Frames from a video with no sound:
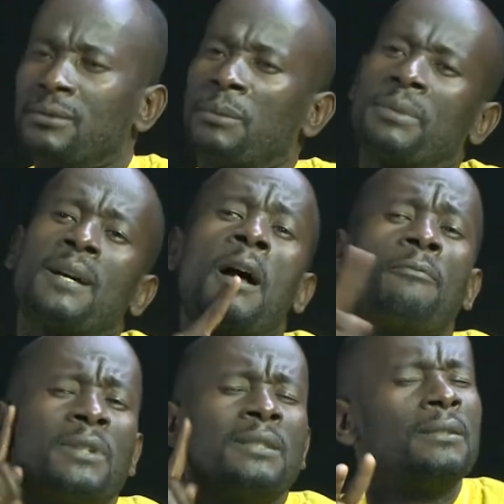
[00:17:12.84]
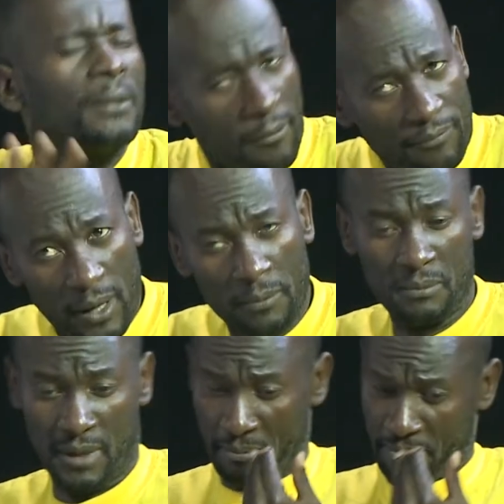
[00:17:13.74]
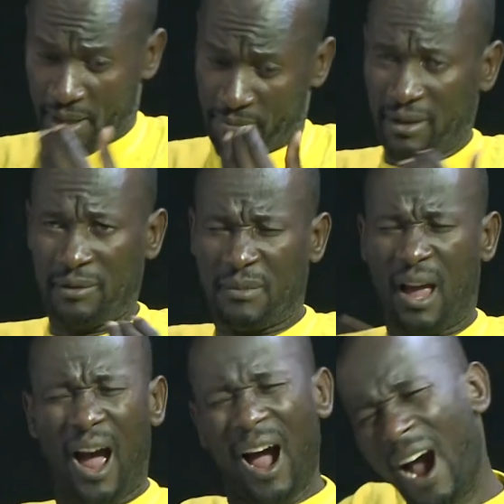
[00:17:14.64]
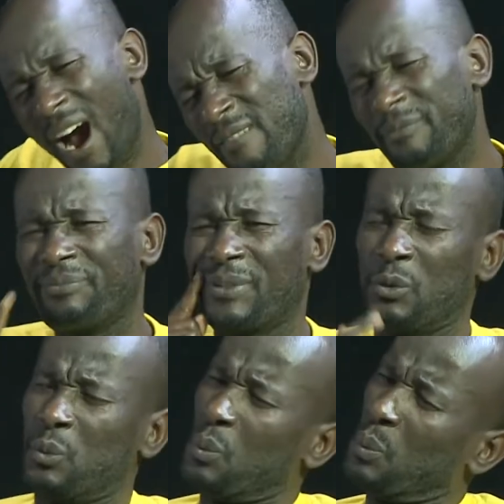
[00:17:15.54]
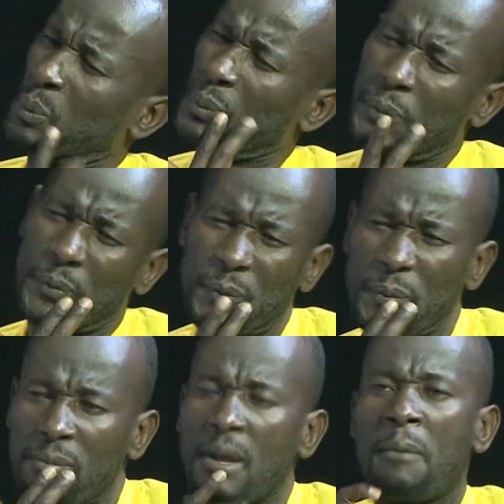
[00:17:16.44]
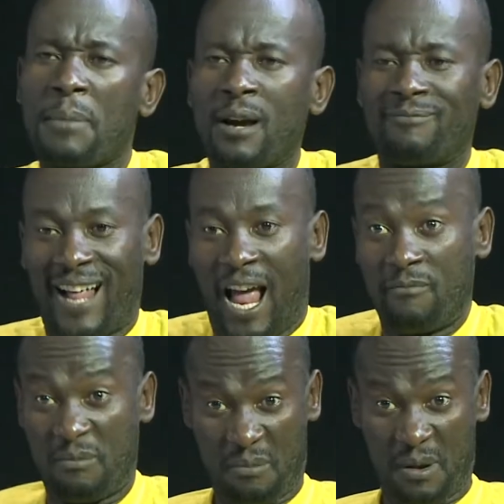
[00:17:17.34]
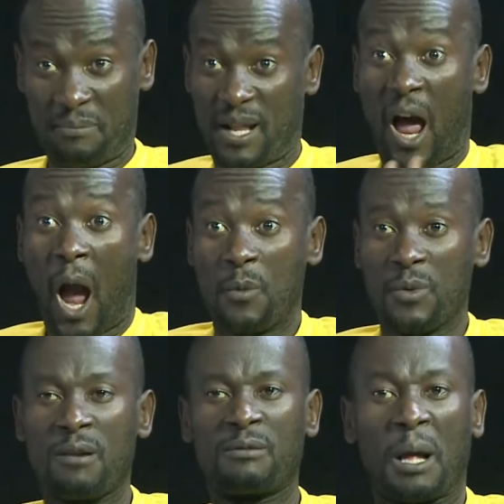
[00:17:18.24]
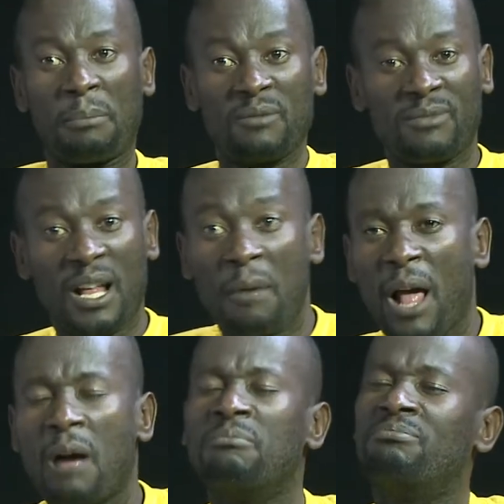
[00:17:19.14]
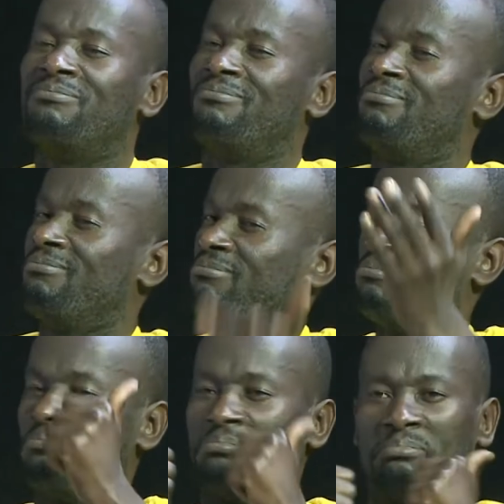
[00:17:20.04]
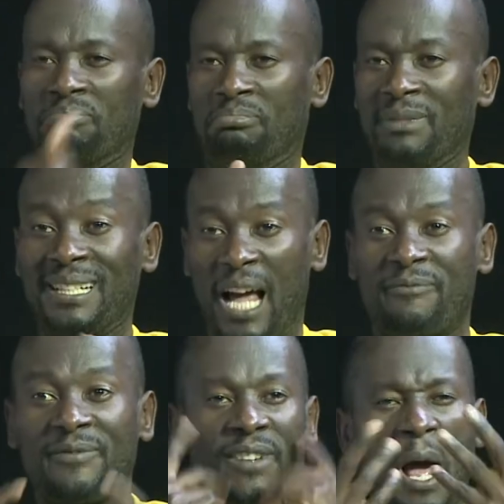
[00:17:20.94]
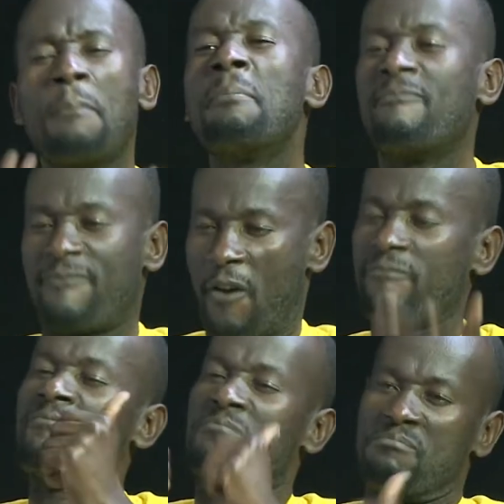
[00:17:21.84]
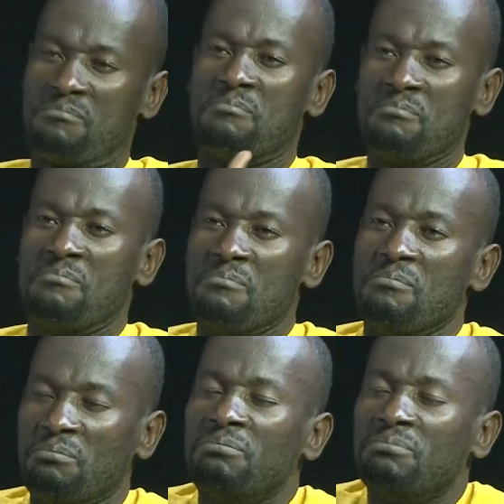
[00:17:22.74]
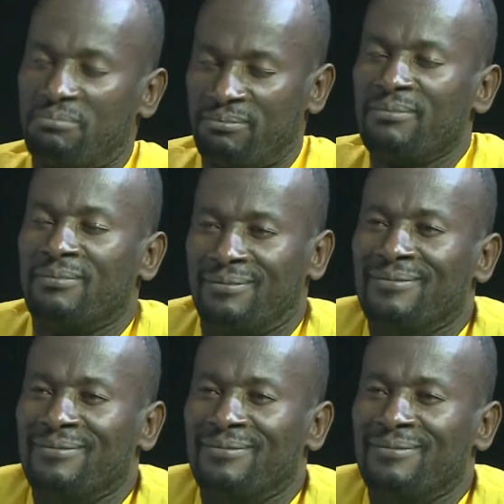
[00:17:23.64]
before Light for the World came on board. And I really appreciate that they came, they saw the needs that we have, and they have worked very hard to improve us.